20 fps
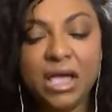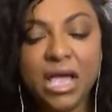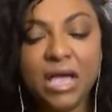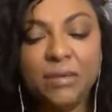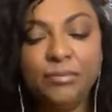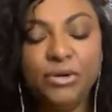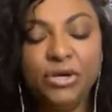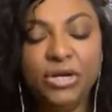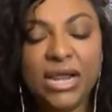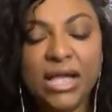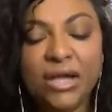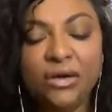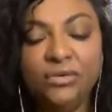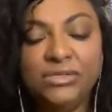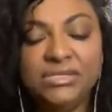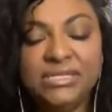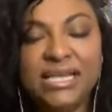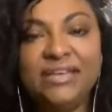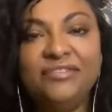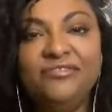I put
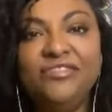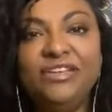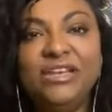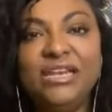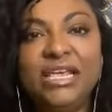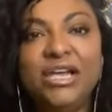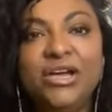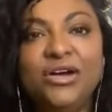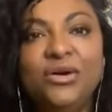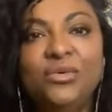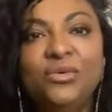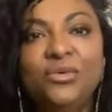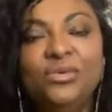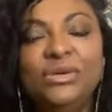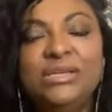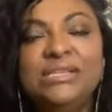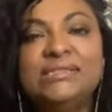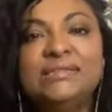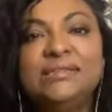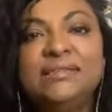out a video
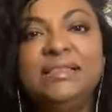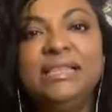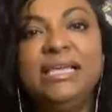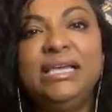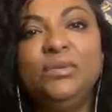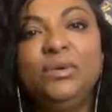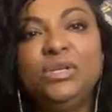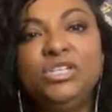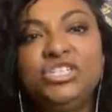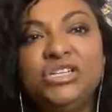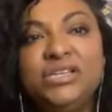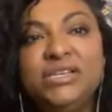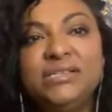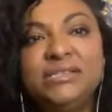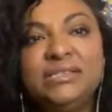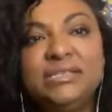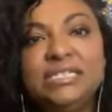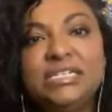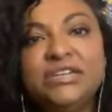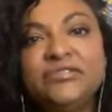recently, which
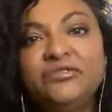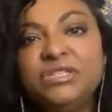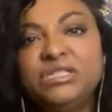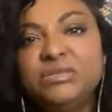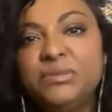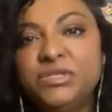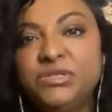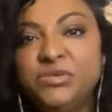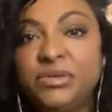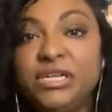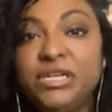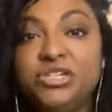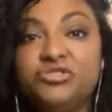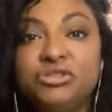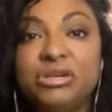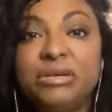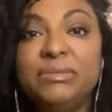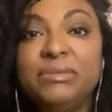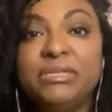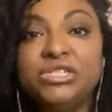is the difference between a
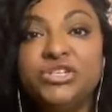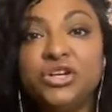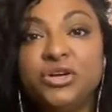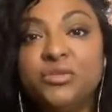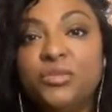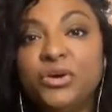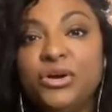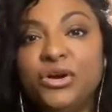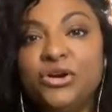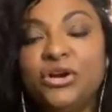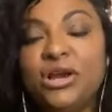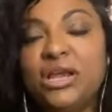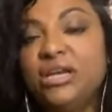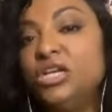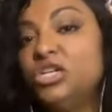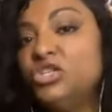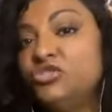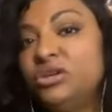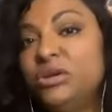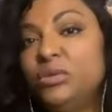dream interpreter and
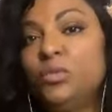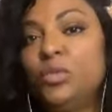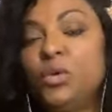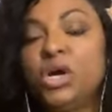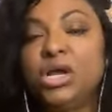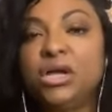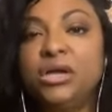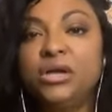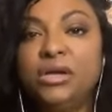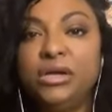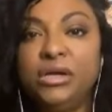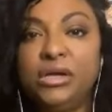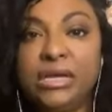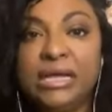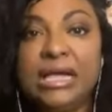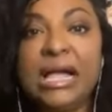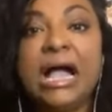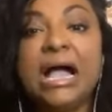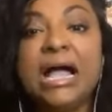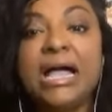a dream work
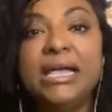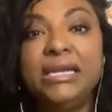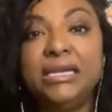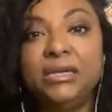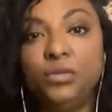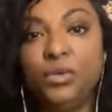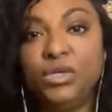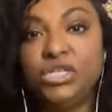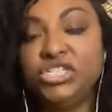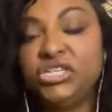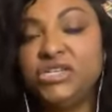guide, mm. which